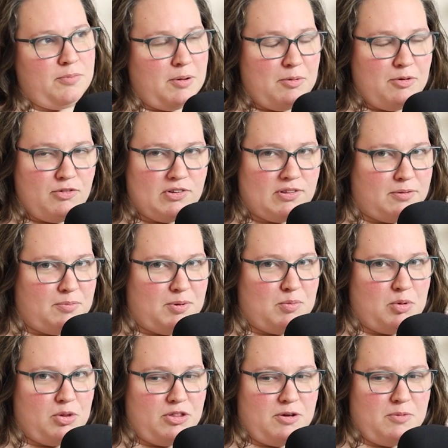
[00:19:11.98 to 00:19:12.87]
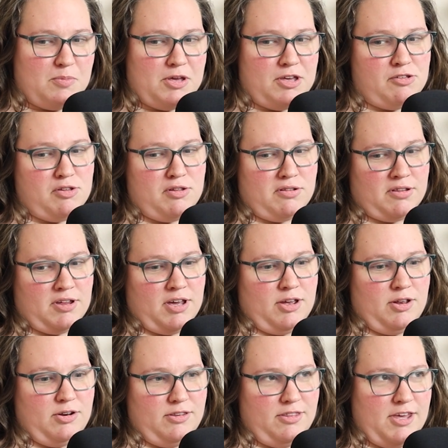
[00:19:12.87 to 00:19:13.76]
maybe for some people the appeal is
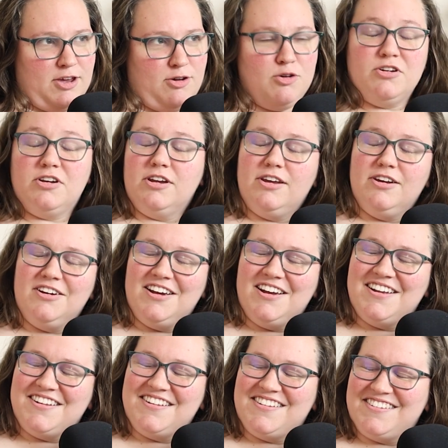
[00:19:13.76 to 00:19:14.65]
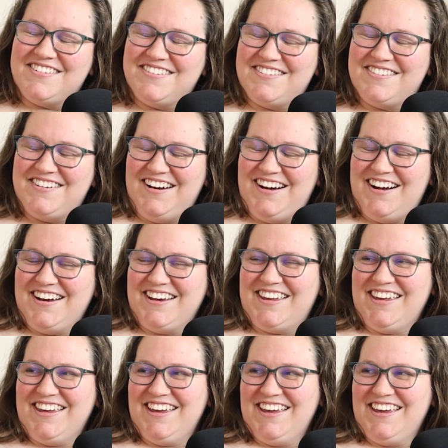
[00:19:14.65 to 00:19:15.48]
that they couldn't hear us talking.